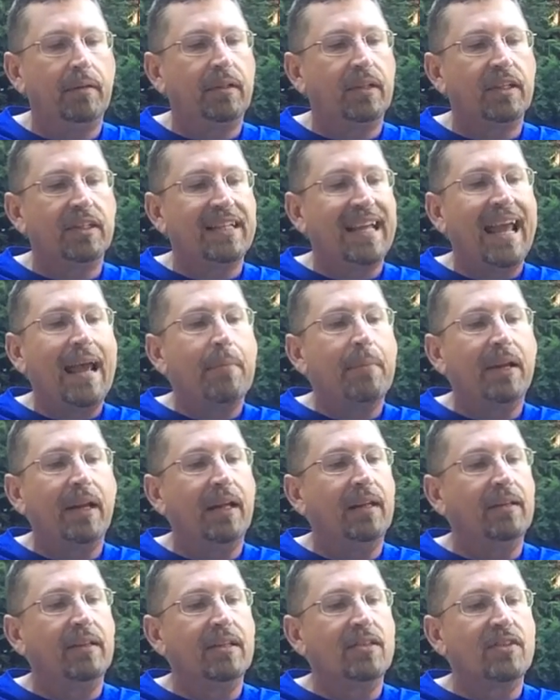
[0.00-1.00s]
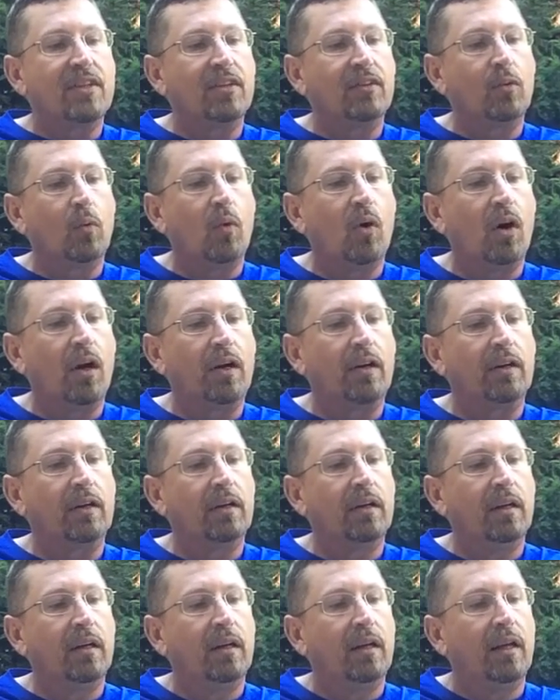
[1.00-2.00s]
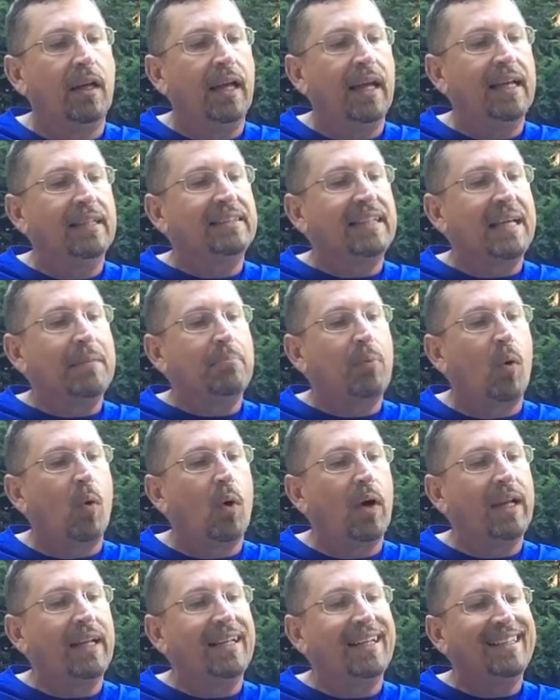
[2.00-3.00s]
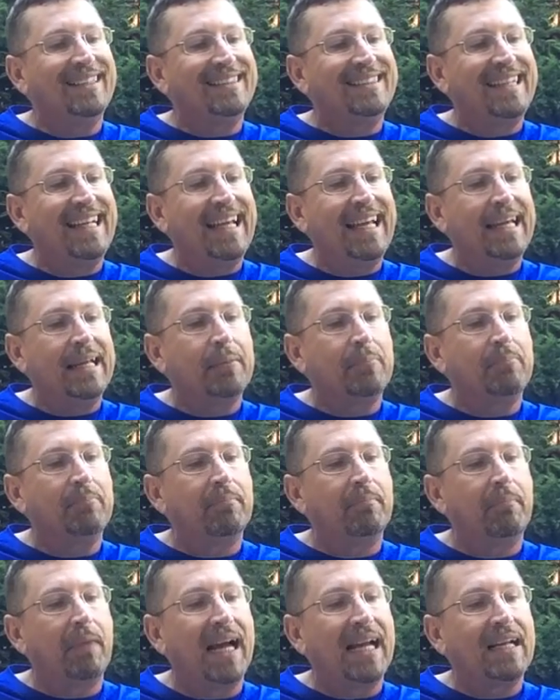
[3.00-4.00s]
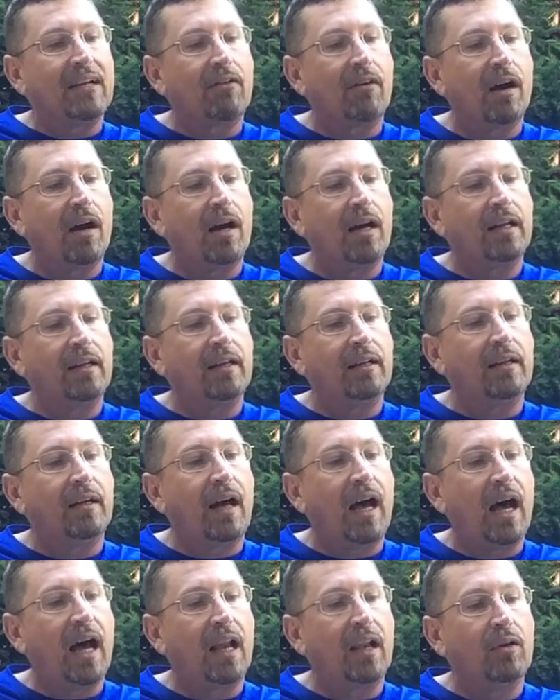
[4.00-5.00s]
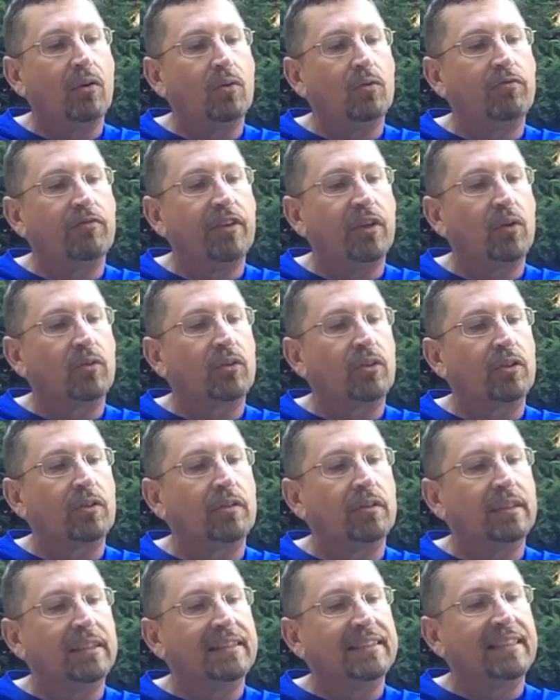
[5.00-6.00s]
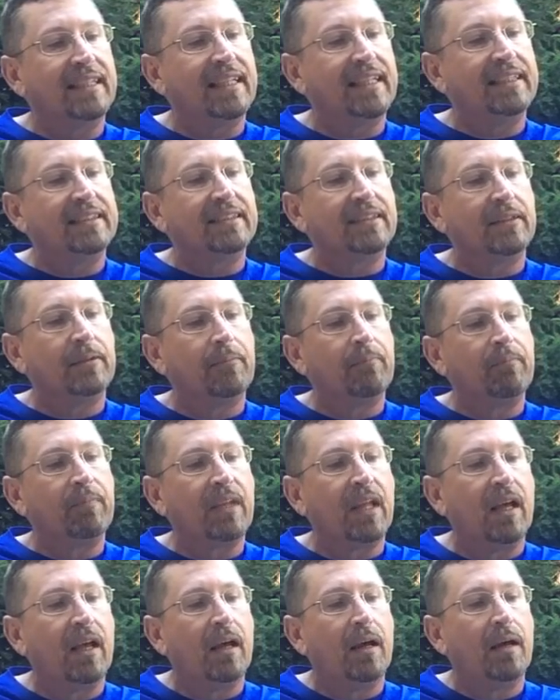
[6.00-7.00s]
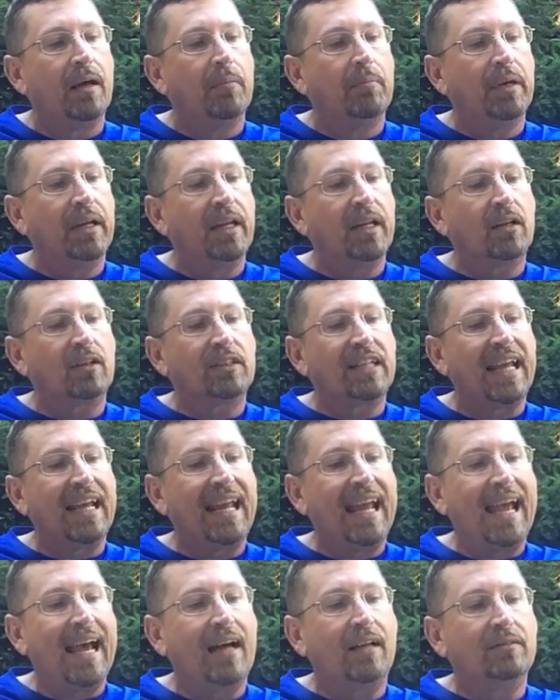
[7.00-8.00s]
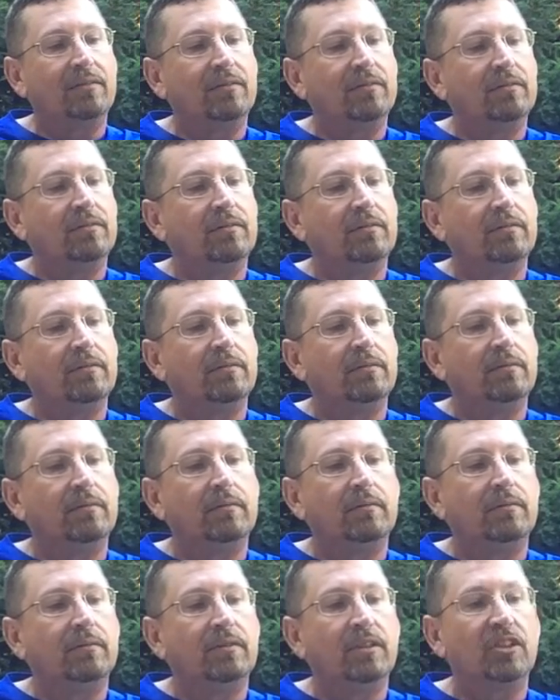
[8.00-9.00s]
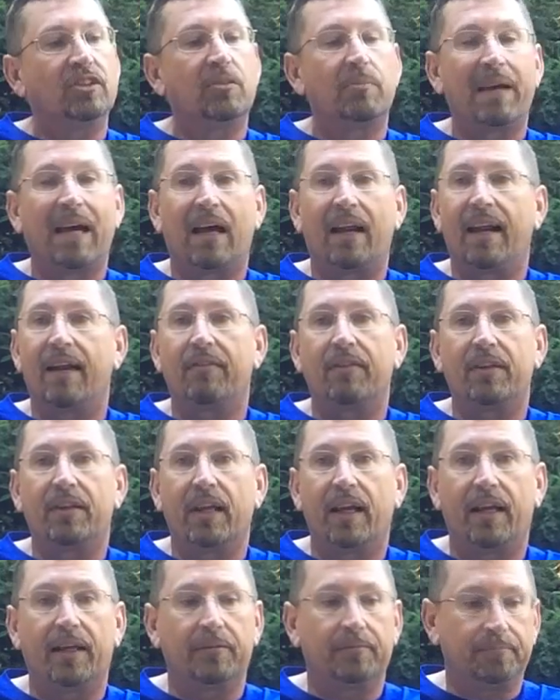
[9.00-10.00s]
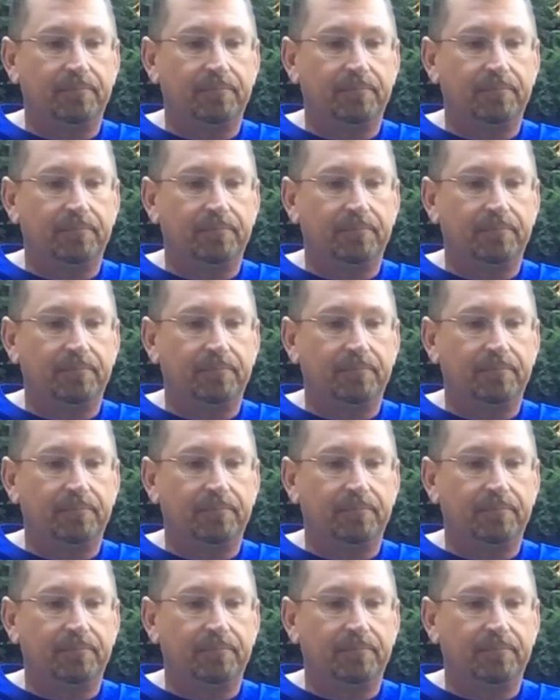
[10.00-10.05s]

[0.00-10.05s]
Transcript: contaminant that's in the water. It's a 0.10 micron hollow filter, it says, but it'll take out just about everything.